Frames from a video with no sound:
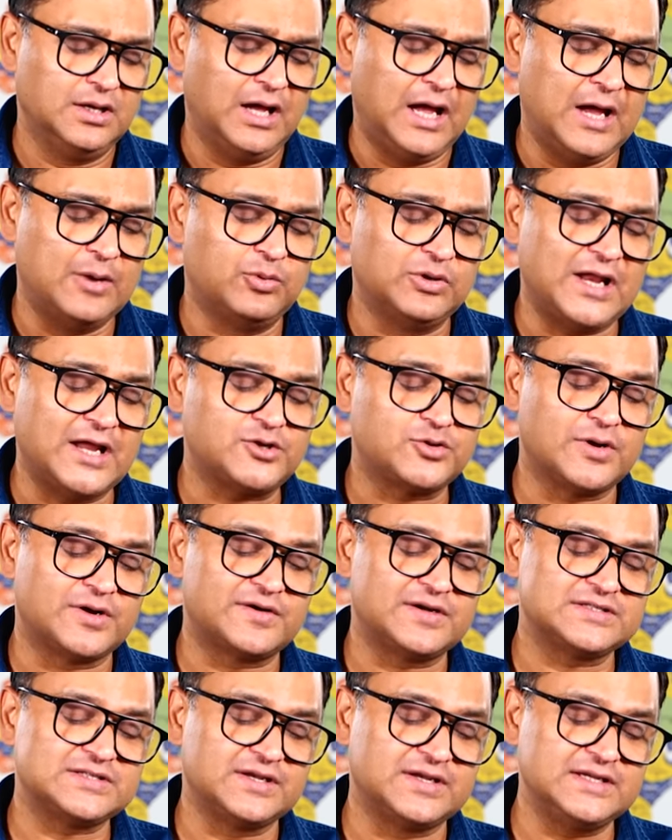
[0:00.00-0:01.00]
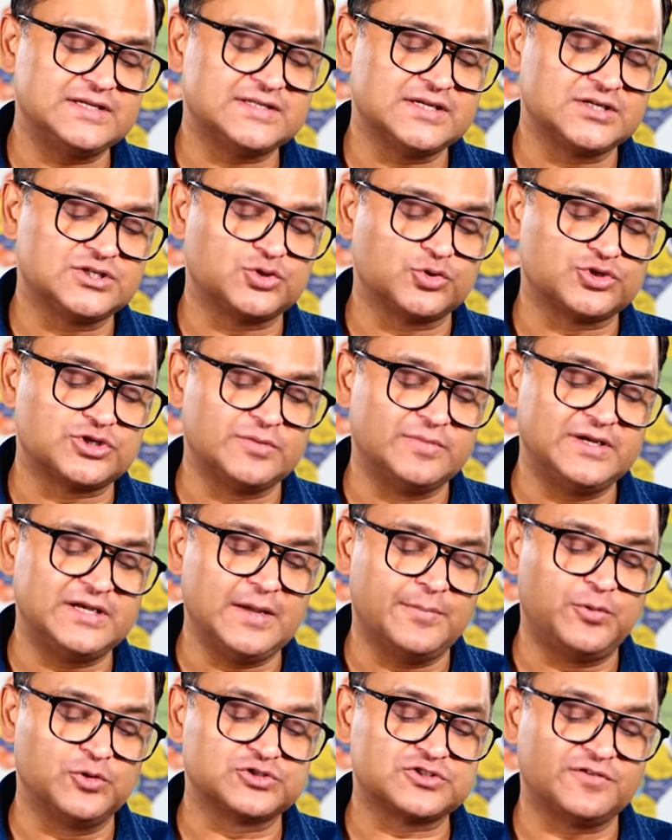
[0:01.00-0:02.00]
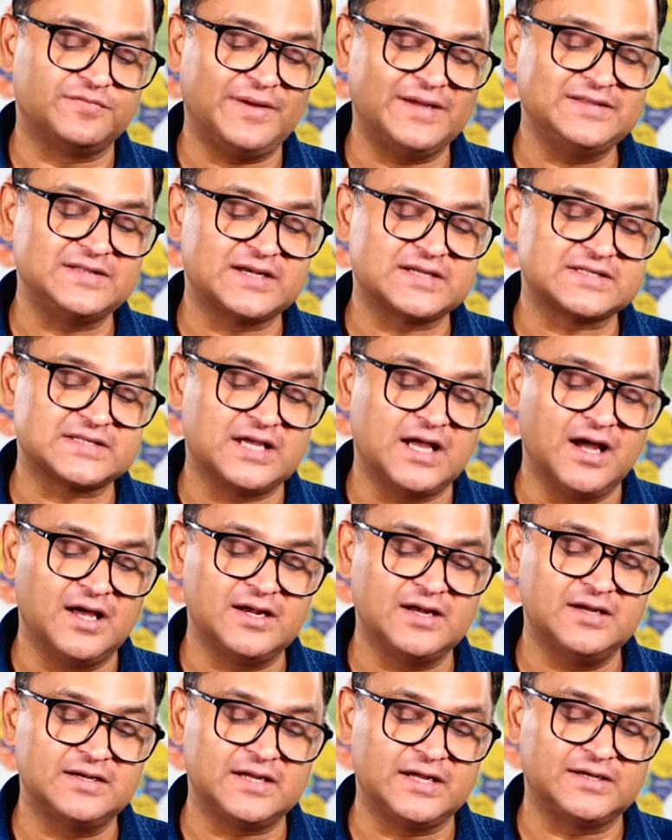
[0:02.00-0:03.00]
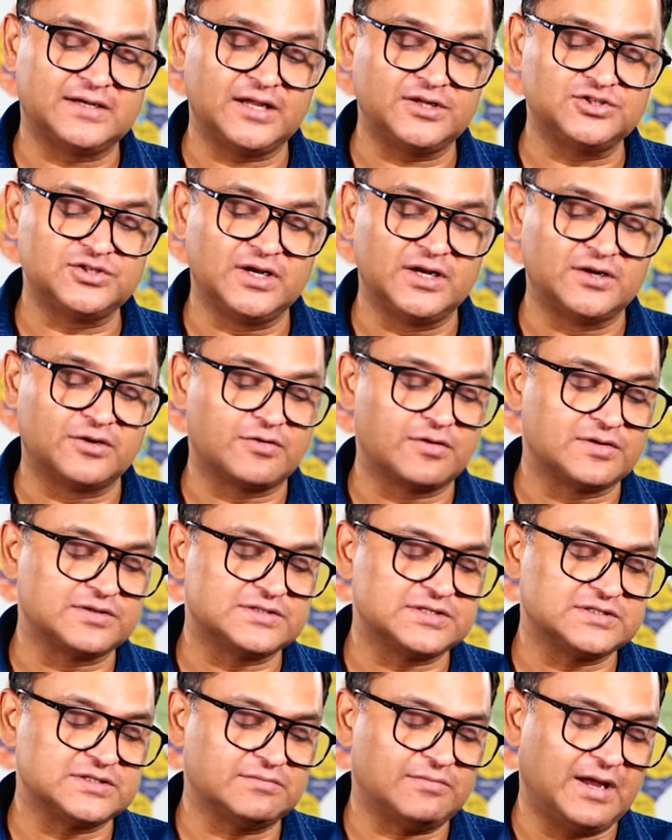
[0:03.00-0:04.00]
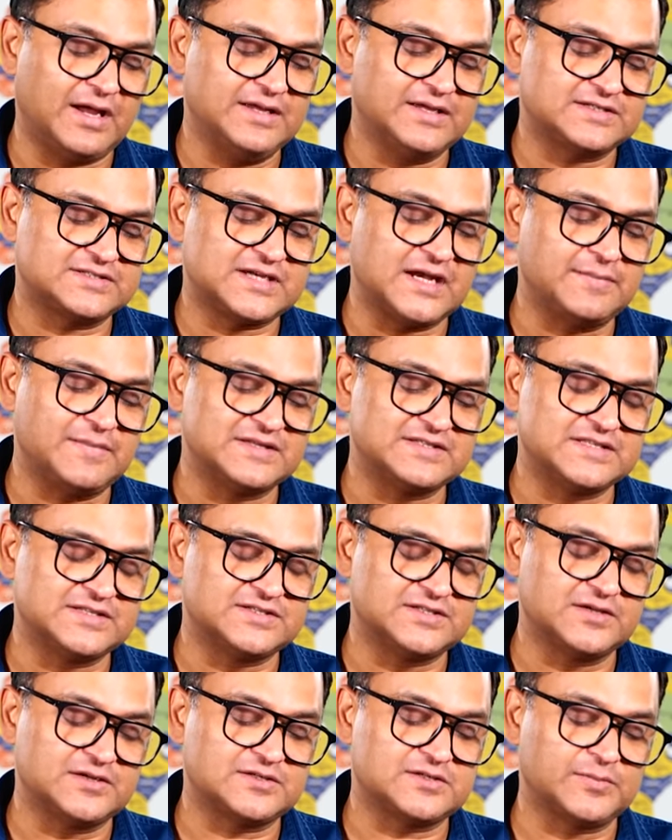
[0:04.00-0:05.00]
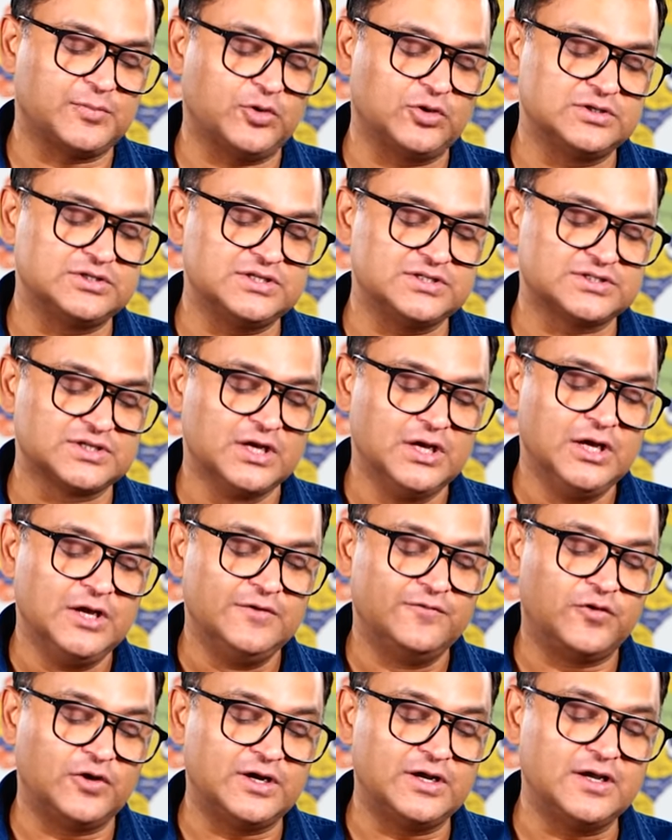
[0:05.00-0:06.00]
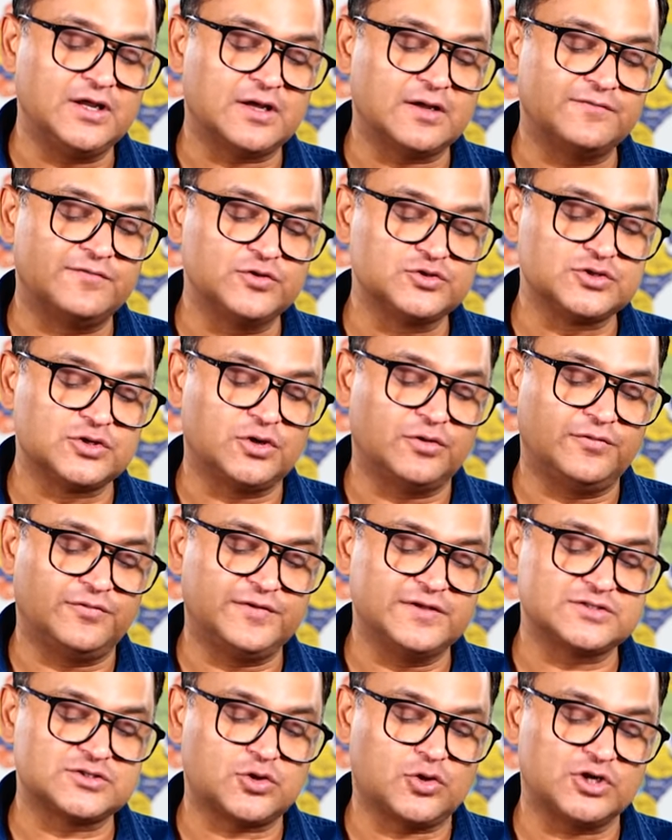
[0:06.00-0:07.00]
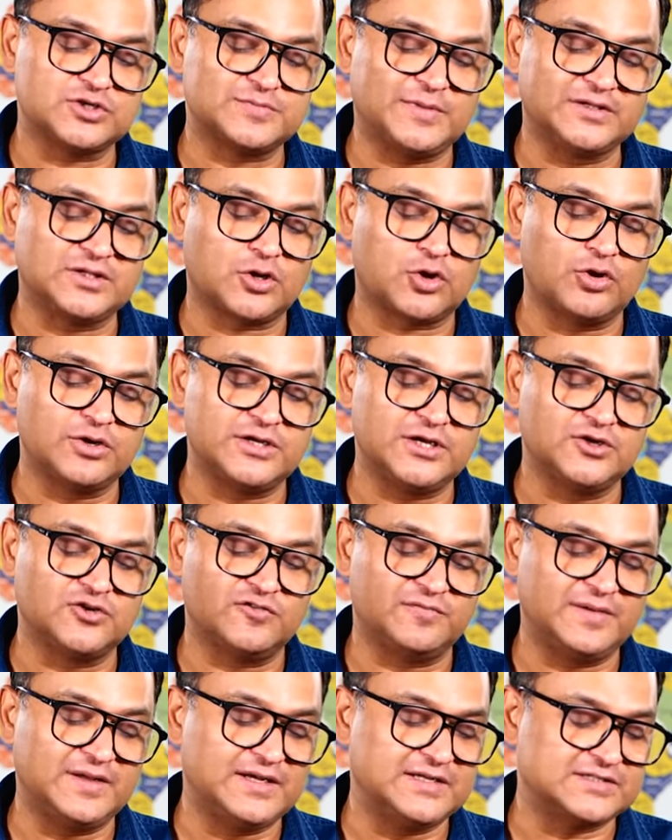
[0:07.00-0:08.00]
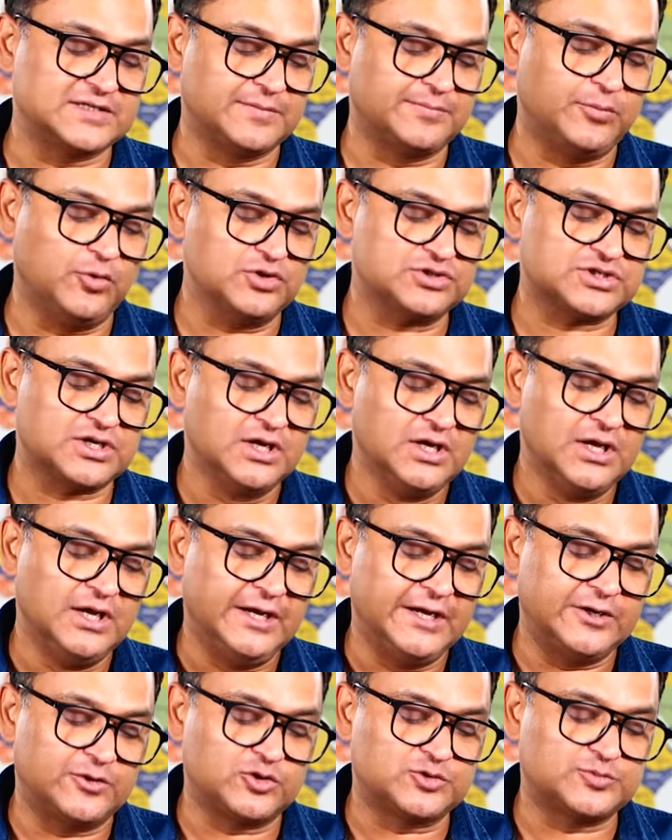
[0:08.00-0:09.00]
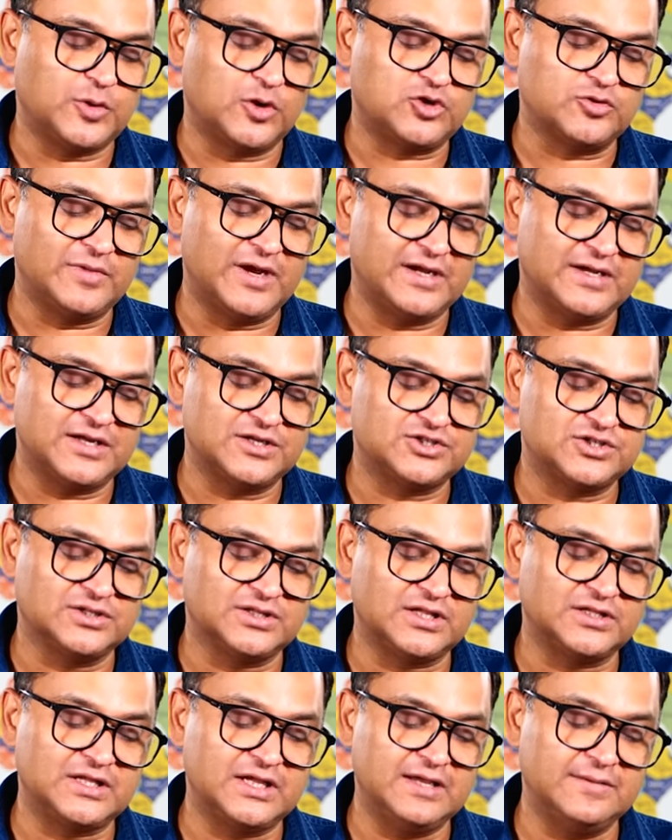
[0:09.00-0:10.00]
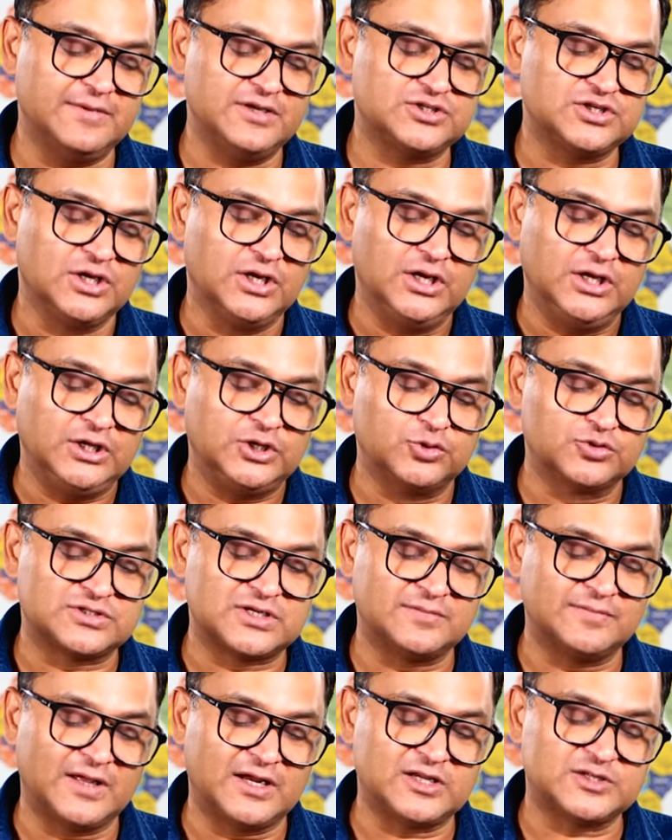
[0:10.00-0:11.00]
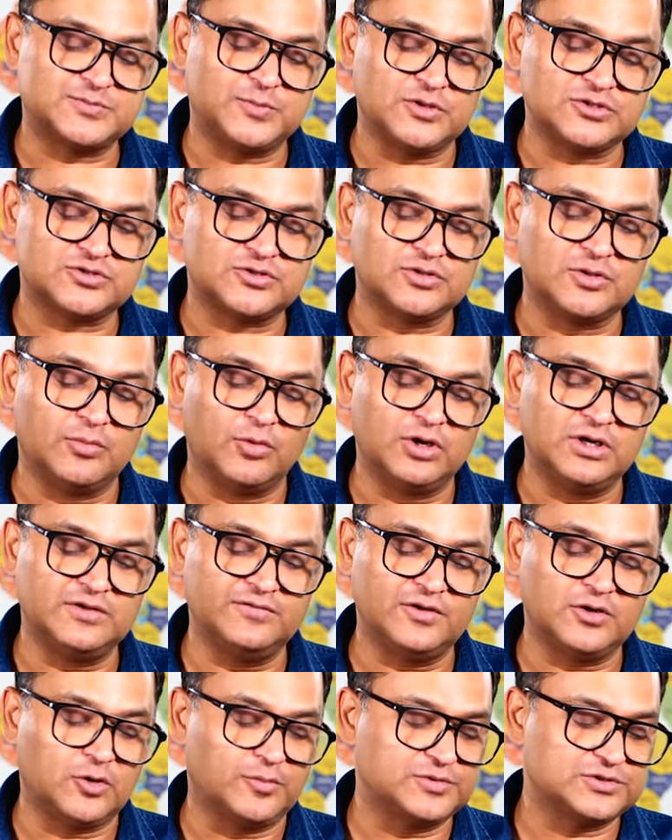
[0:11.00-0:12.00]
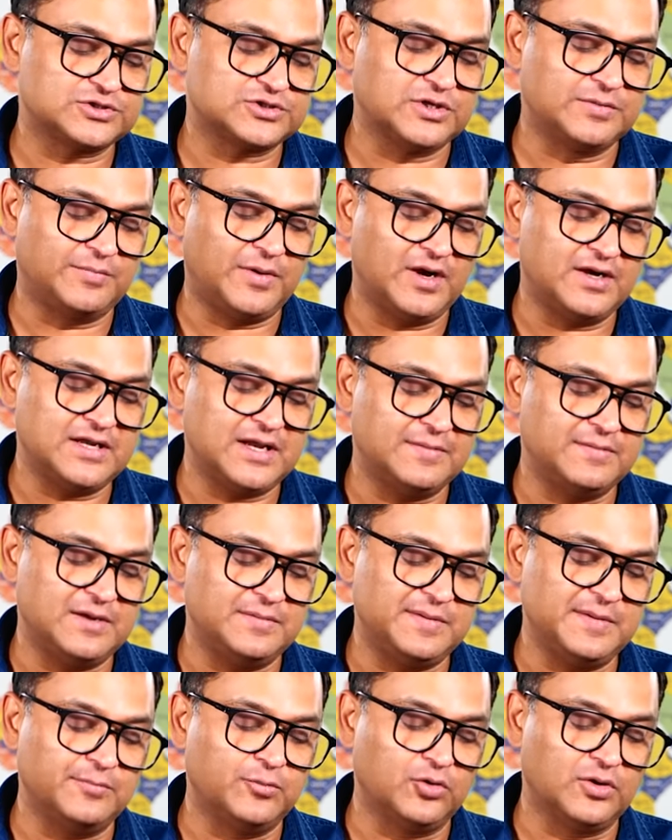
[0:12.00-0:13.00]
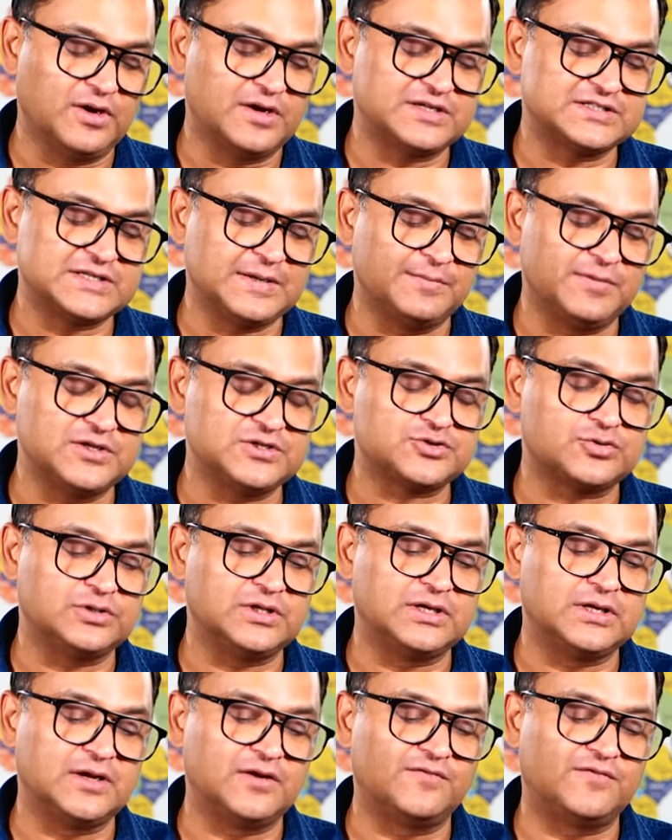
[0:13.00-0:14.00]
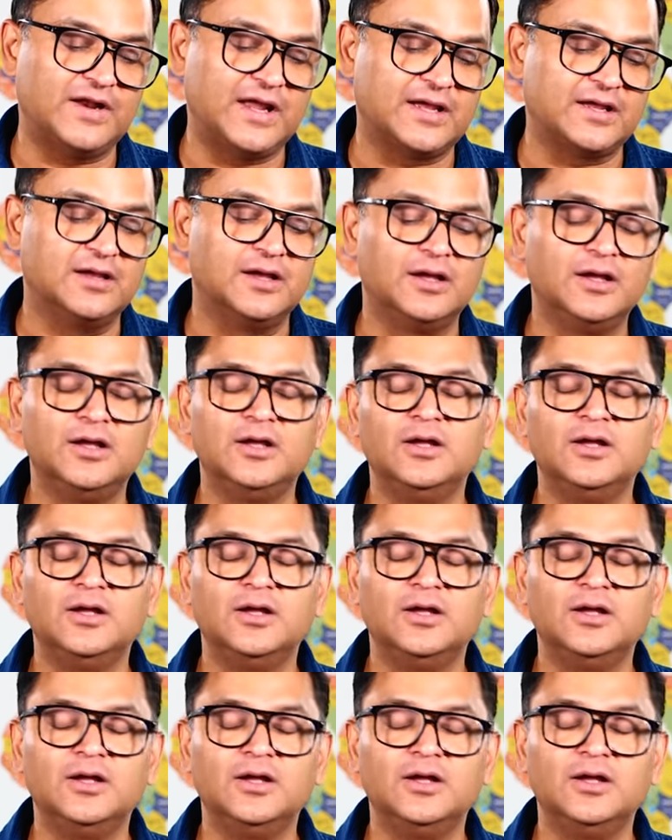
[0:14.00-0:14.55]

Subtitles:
I would like to address a recent social media post of mine that has garnered attention and criticism. I extend my sincerest apologies for any confusion or offense caused by the content of my recent post. It was brought to my attention that the image used in my response to the Maldivian Opposition Party MDP bore a resemblance to the Indian flag.